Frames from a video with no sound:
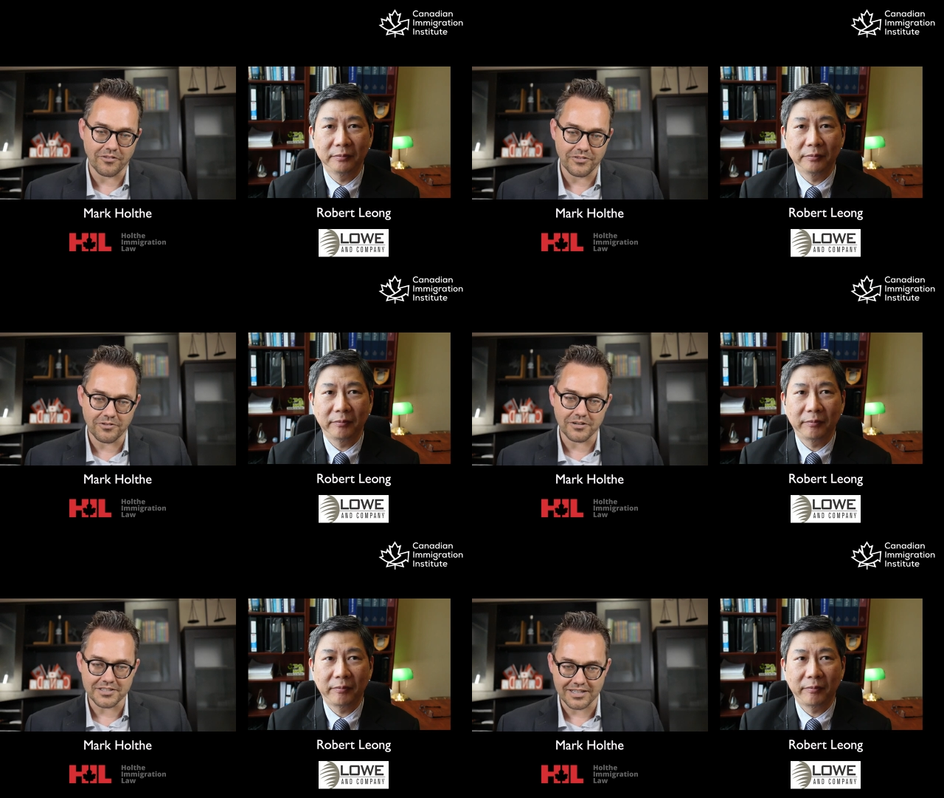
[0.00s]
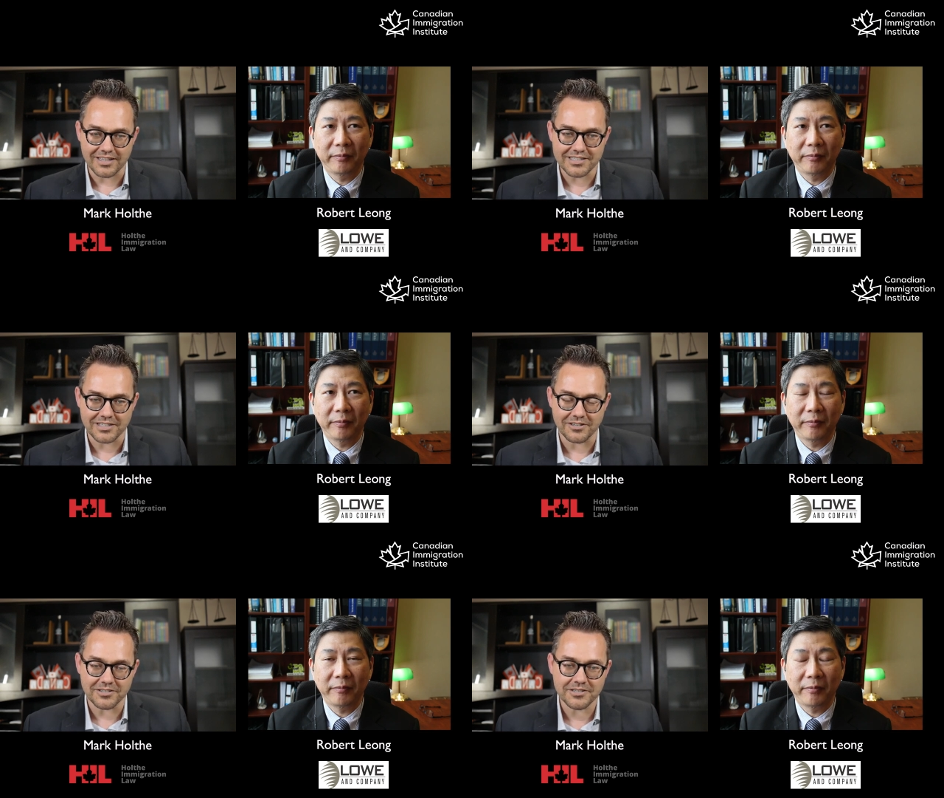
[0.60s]
Speaker 1: our viewers and
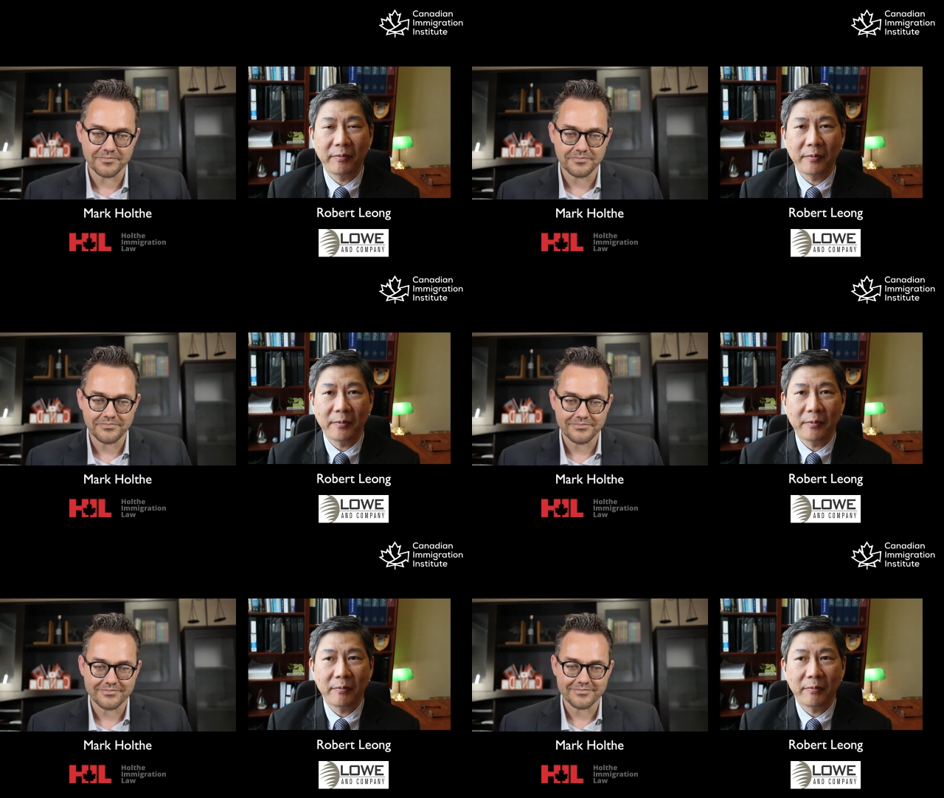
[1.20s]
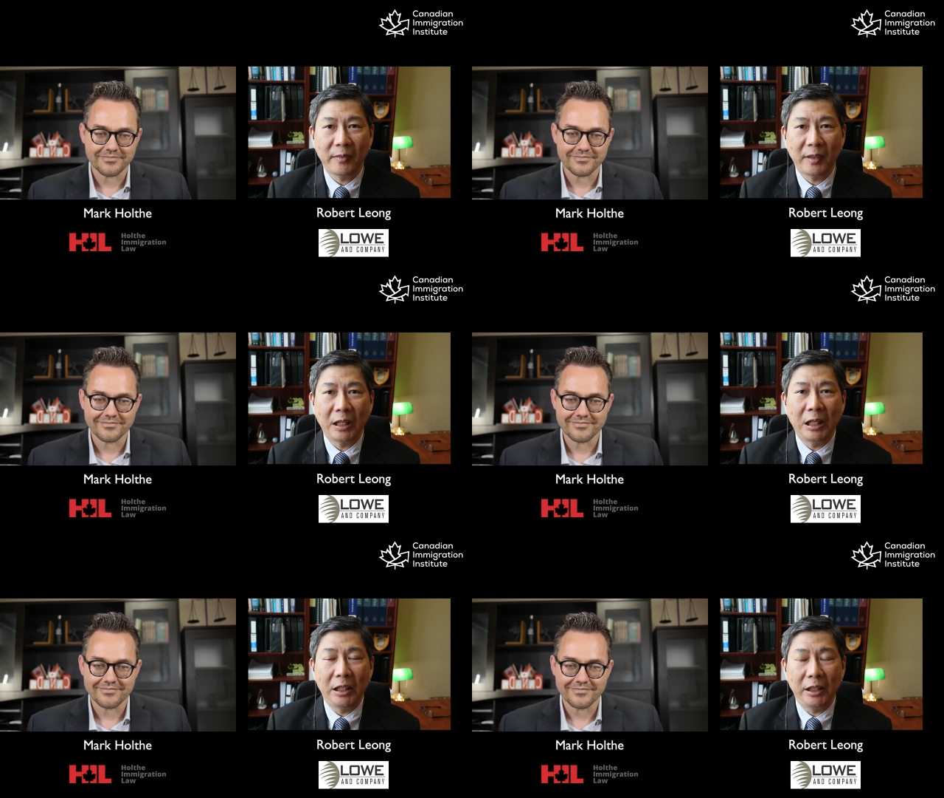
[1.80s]
listeners.
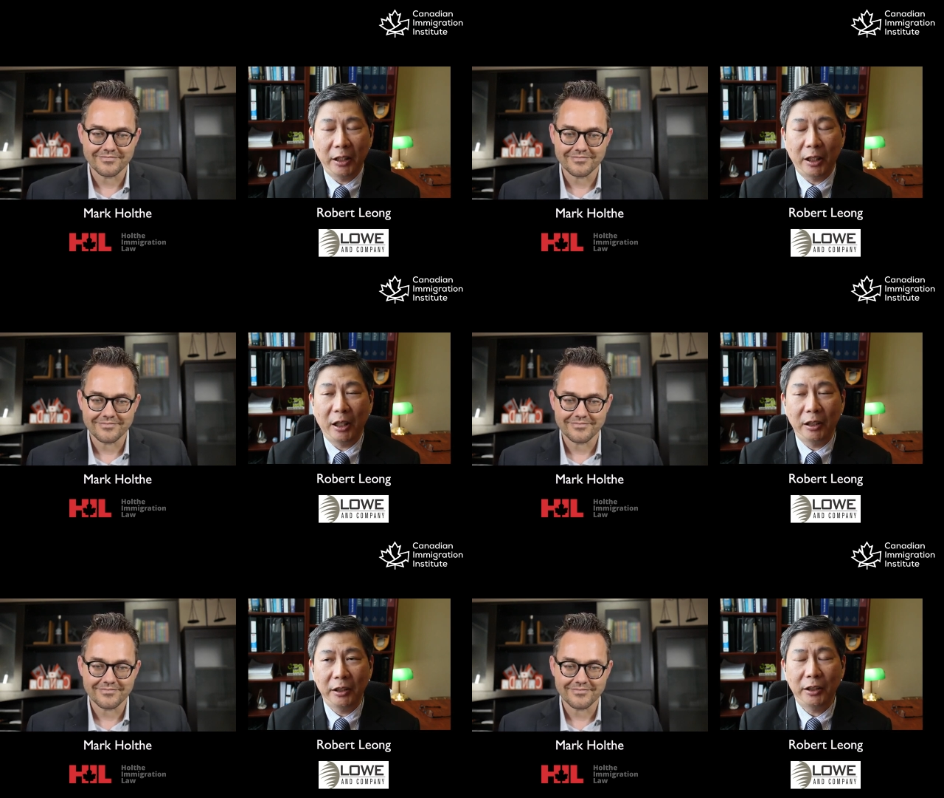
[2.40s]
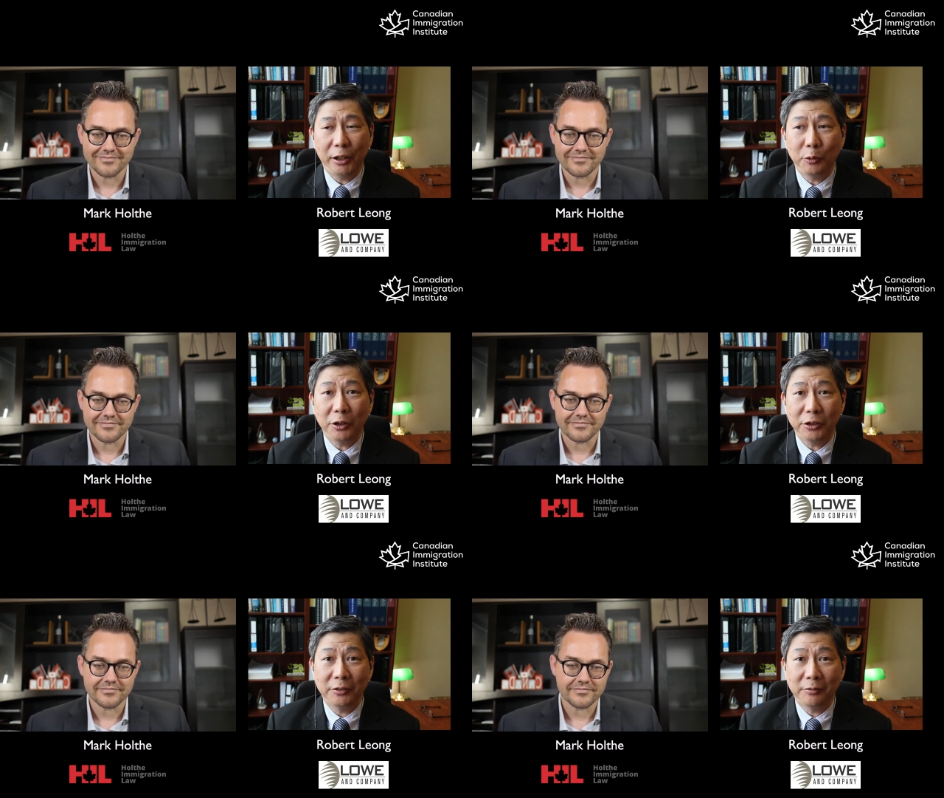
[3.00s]
Speaker 2: Yeah, it
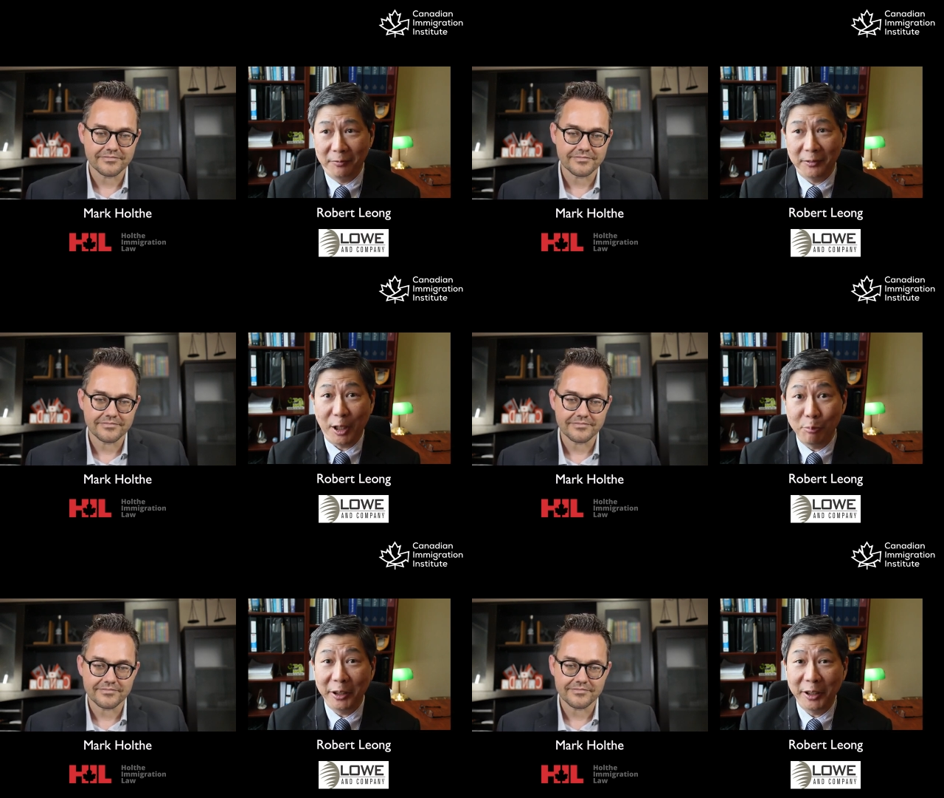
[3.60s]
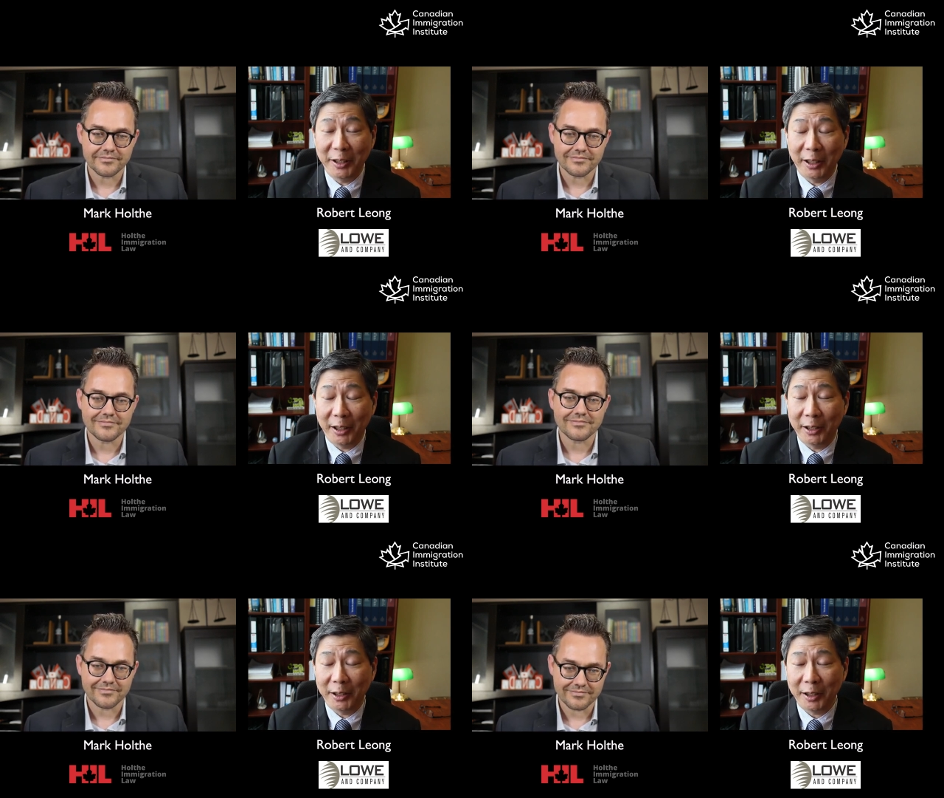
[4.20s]
was humbling,
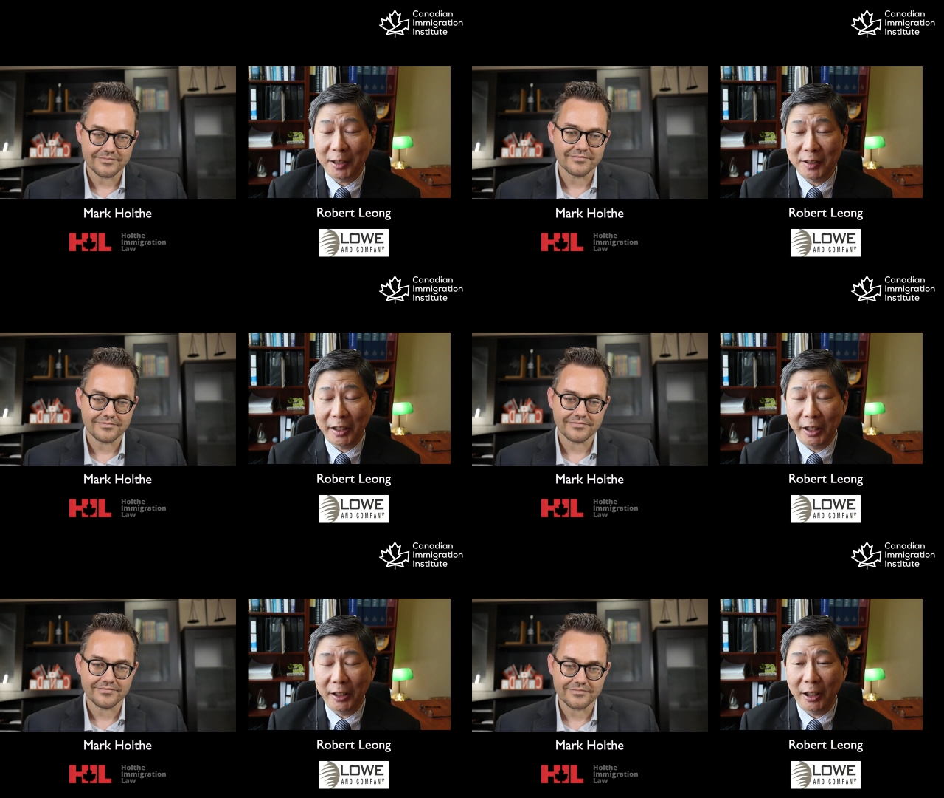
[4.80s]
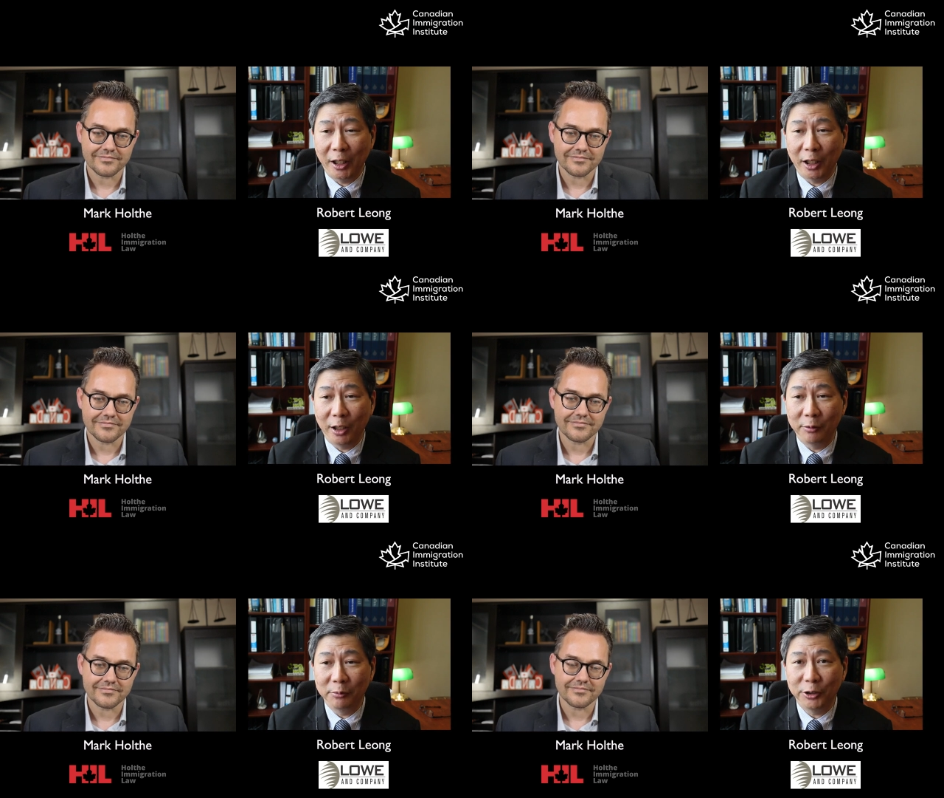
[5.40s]
like I said,
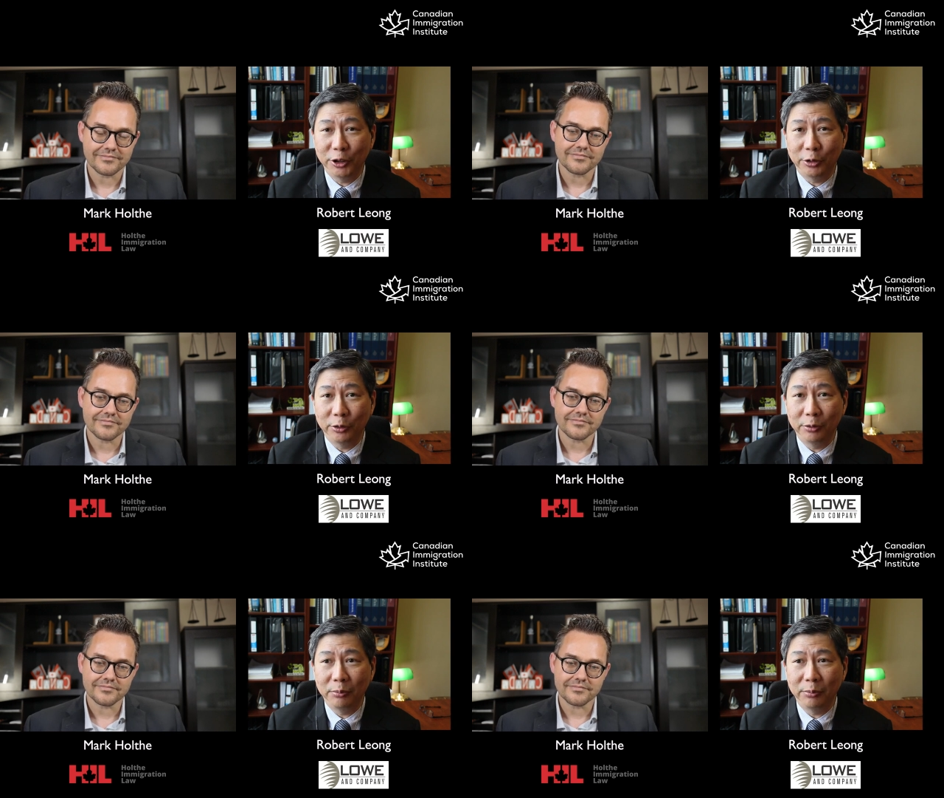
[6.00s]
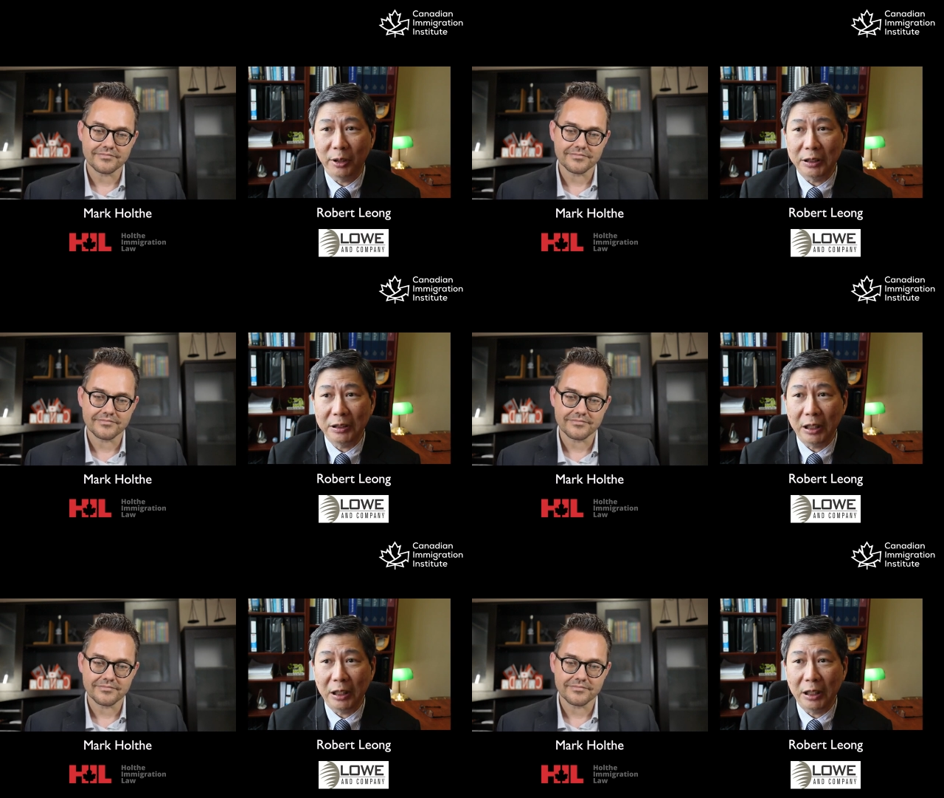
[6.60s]
you know, but